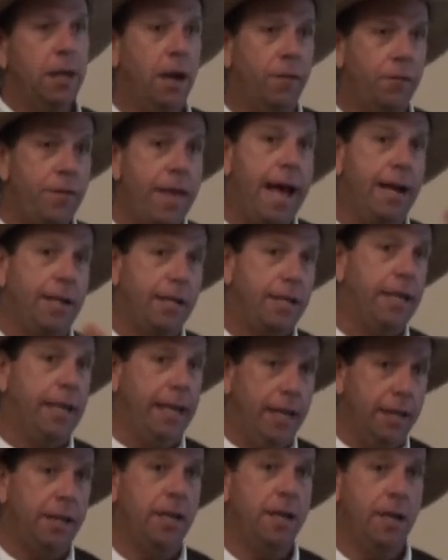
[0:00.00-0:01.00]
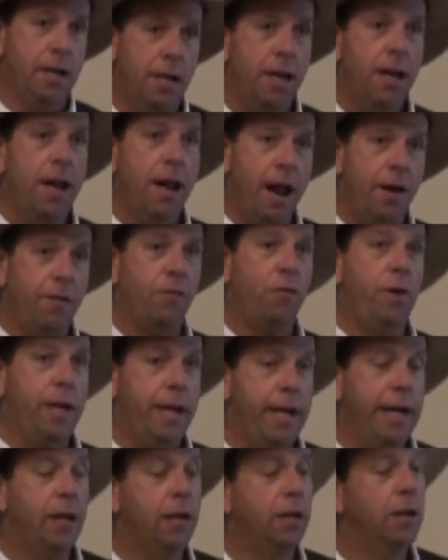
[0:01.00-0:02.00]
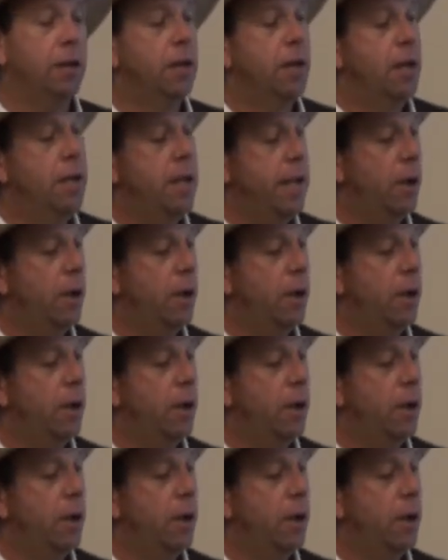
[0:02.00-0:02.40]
of that season every year,